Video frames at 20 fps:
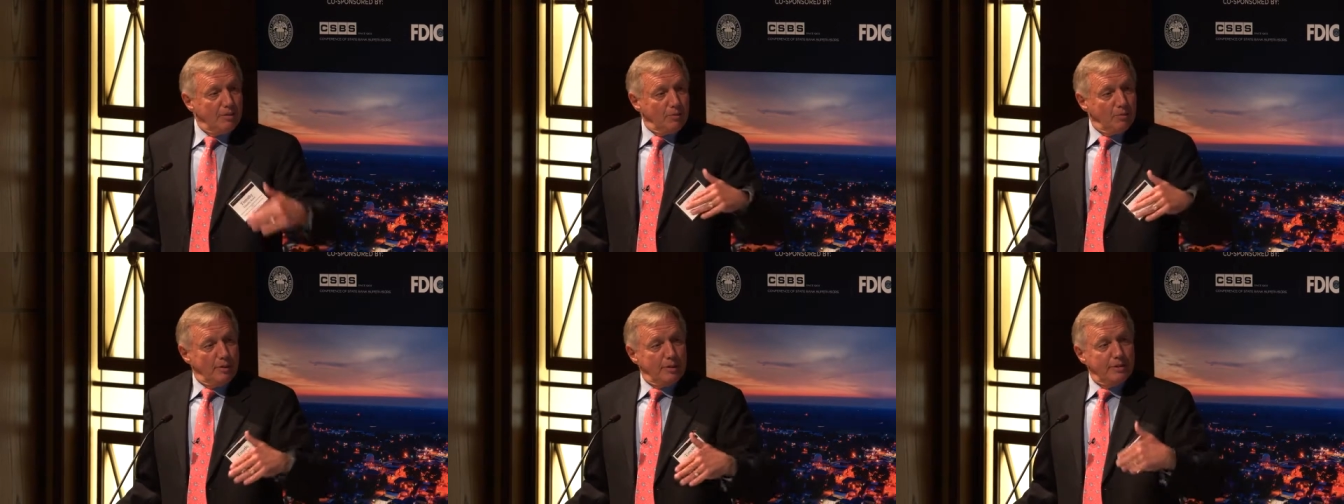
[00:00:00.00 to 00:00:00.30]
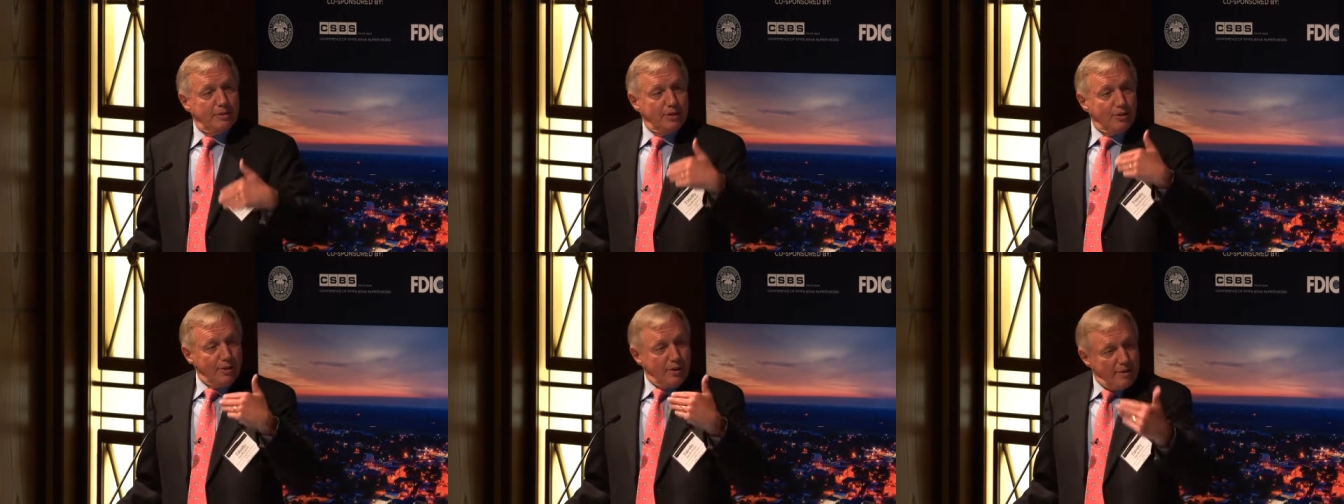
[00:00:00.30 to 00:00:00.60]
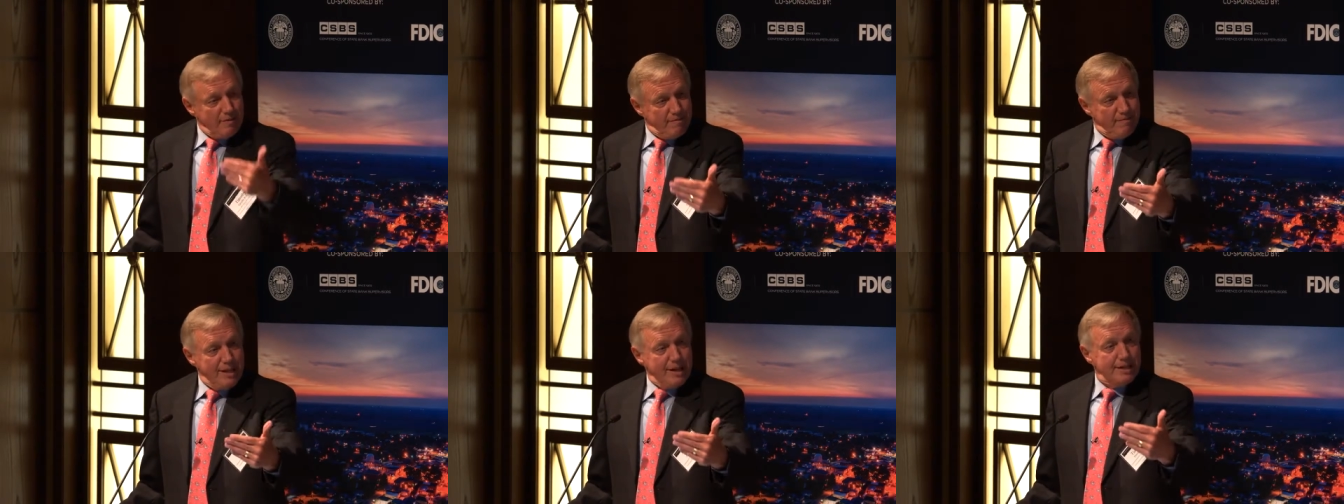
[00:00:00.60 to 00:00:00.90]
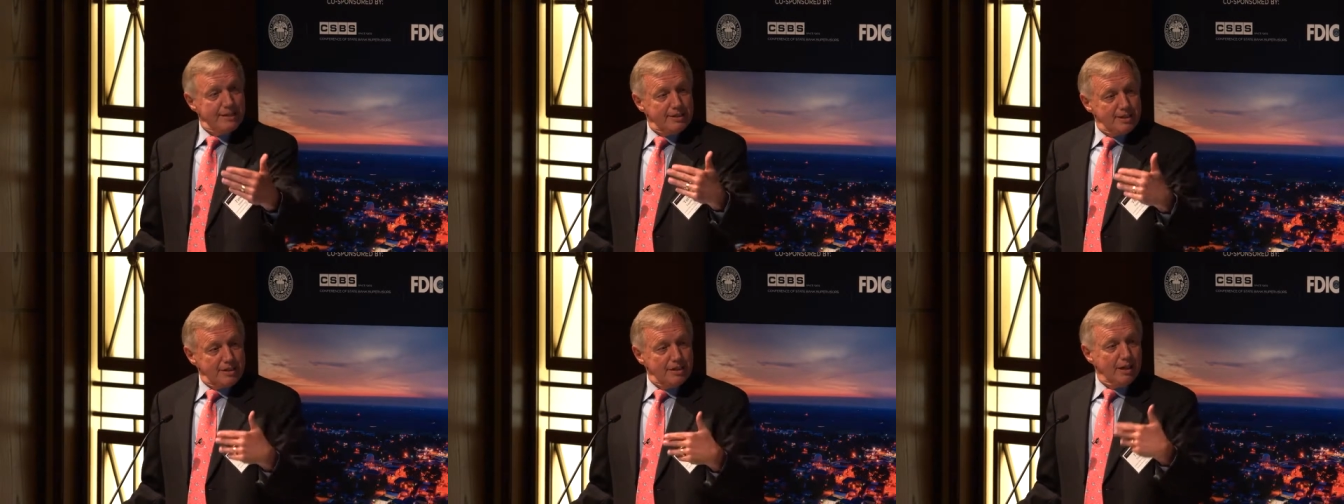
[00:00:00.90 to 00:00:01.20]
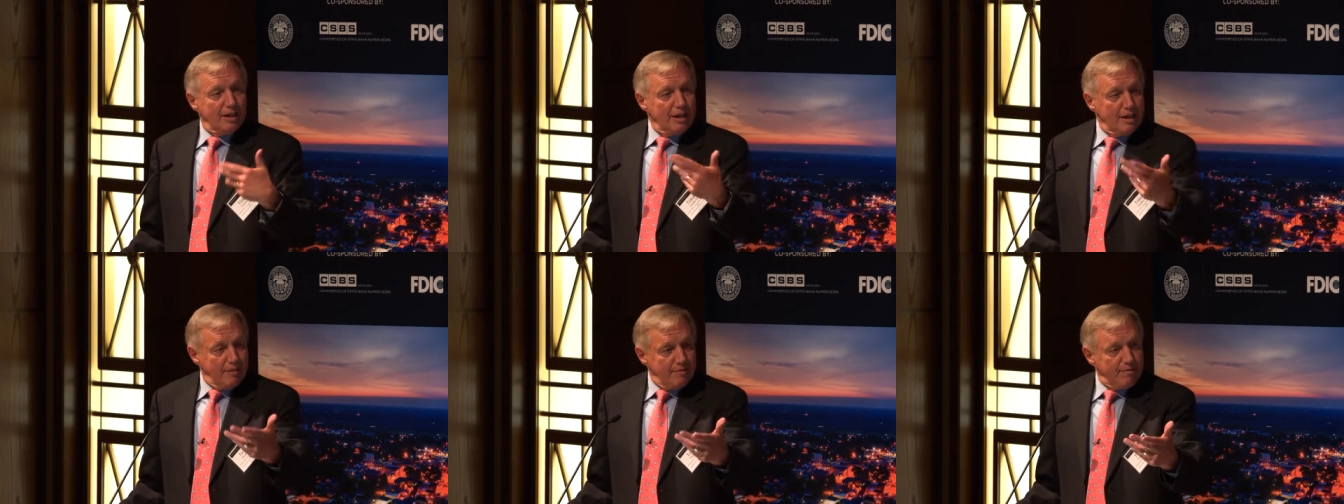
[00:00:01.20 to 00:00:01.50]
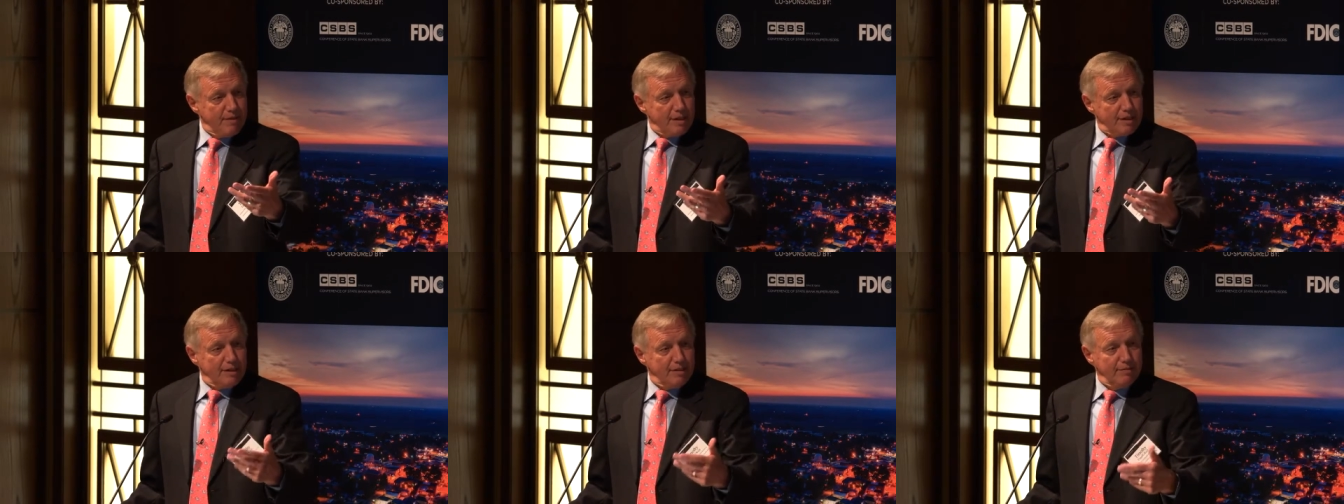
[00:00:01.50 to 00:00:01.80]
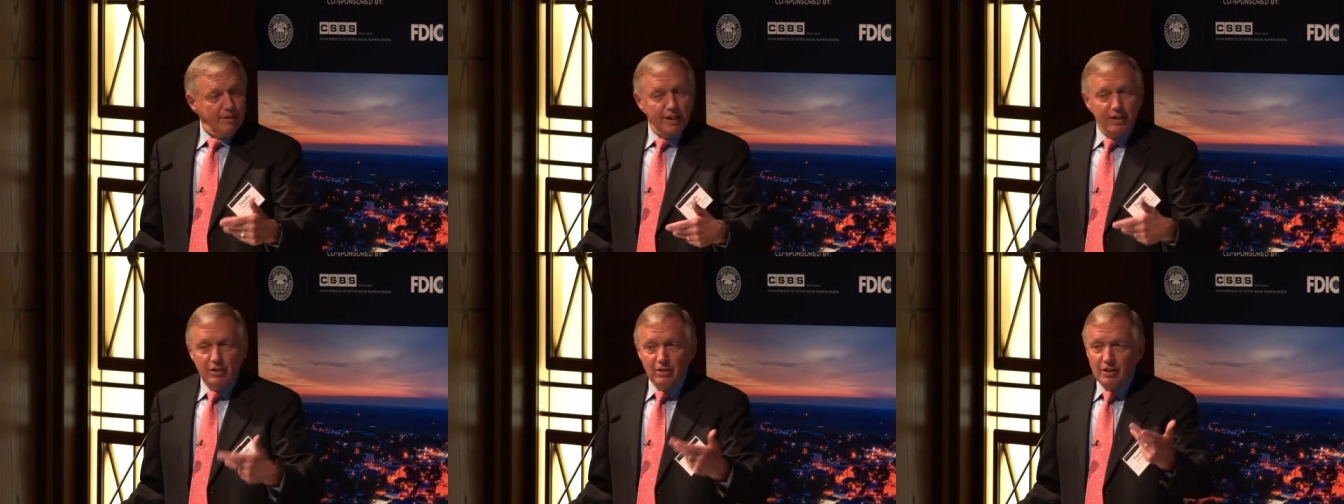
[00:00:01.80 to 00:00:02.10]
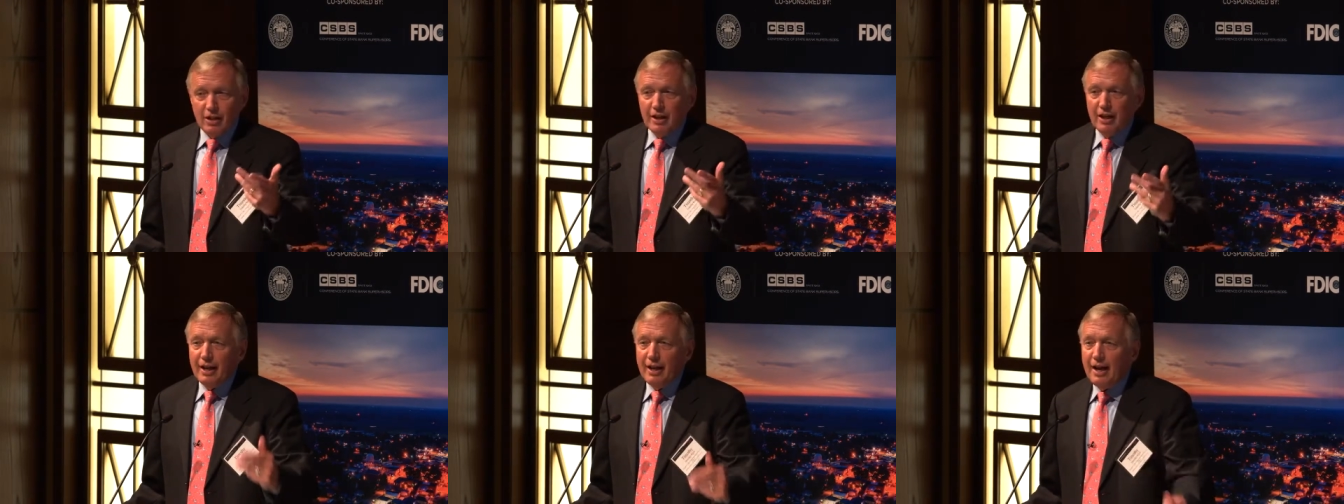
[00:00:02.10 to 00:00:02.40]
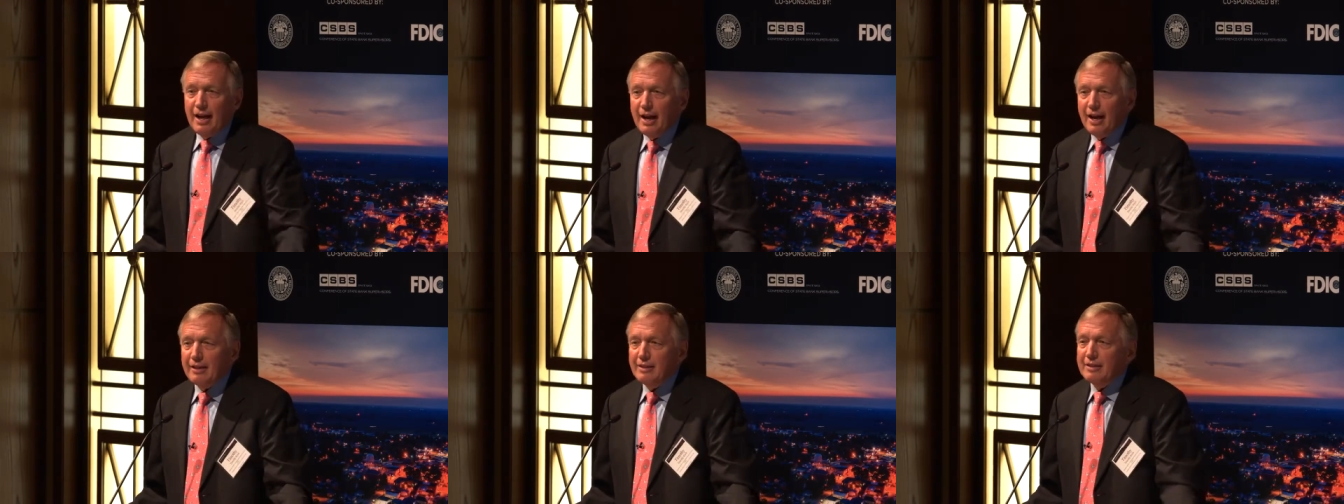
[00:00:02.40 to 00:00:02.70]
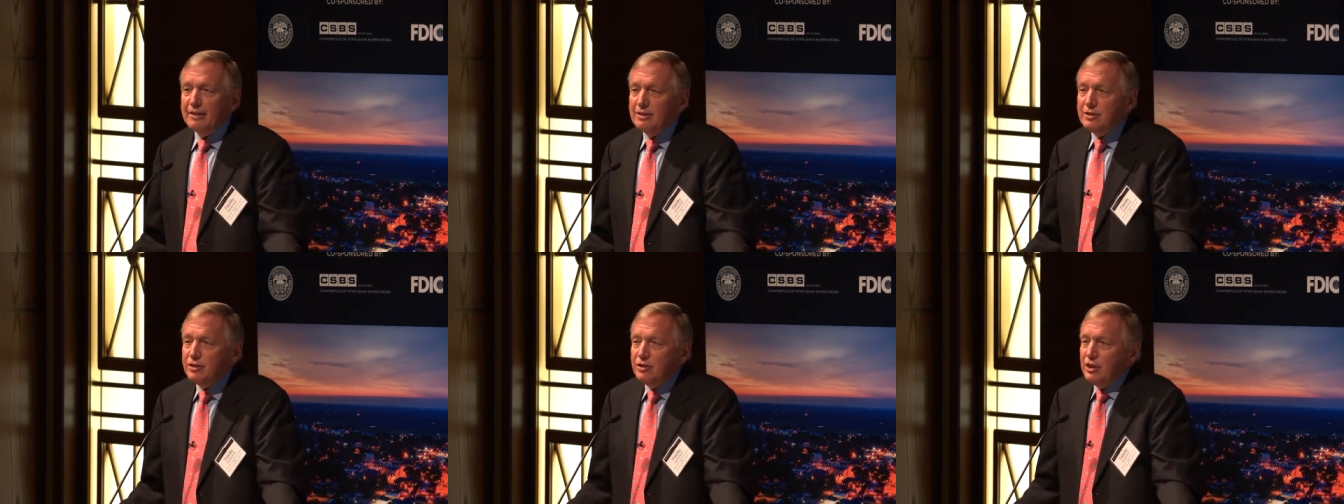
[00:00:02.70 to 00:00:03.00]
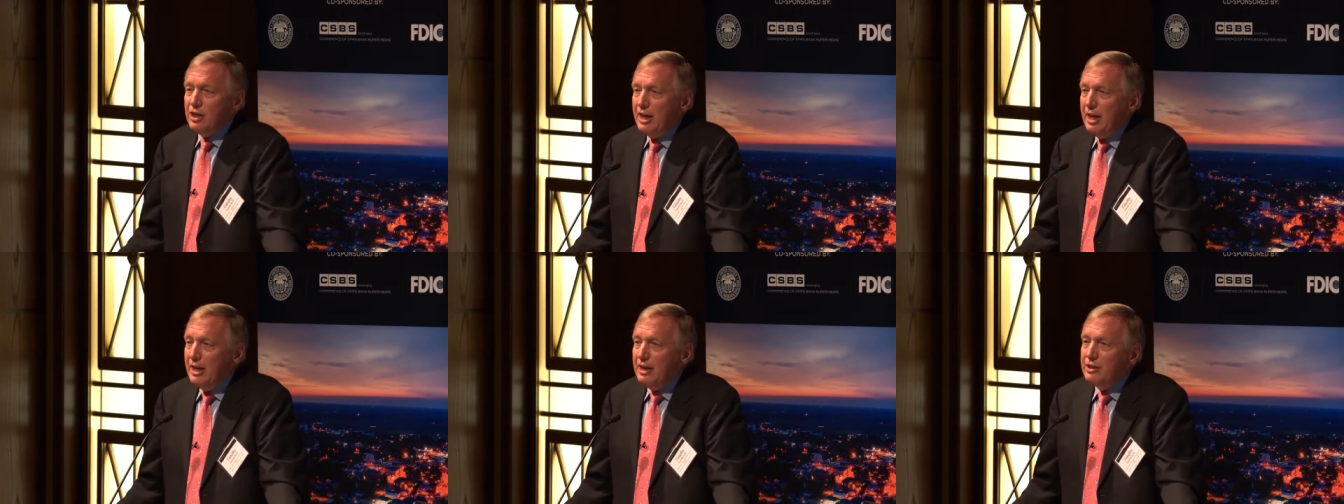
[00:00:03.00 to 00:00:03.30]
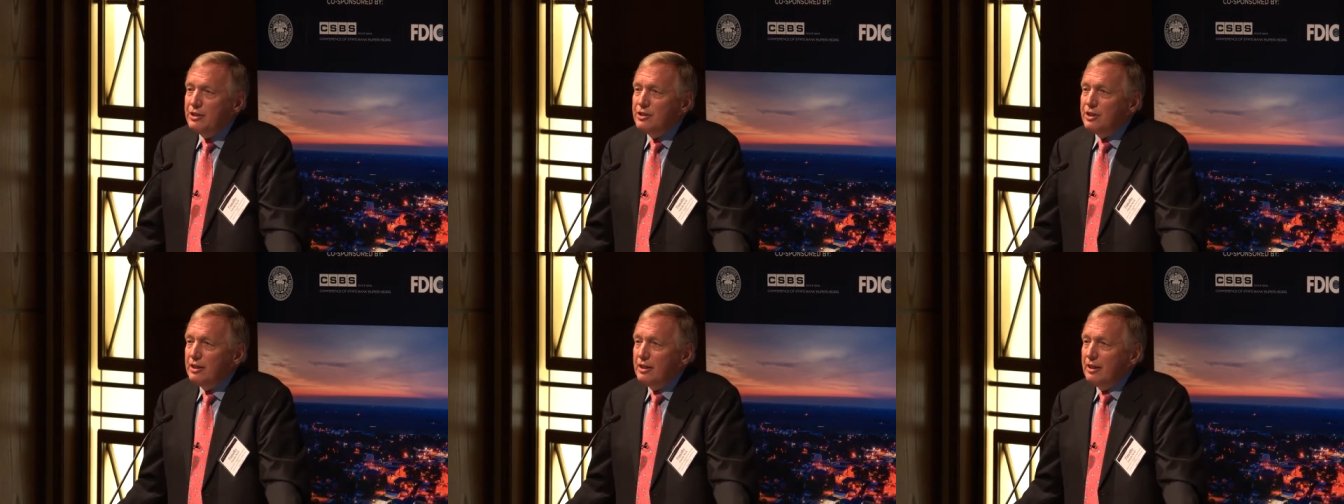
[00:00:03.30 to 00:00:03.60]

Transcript: with your event study, effectively looking at this change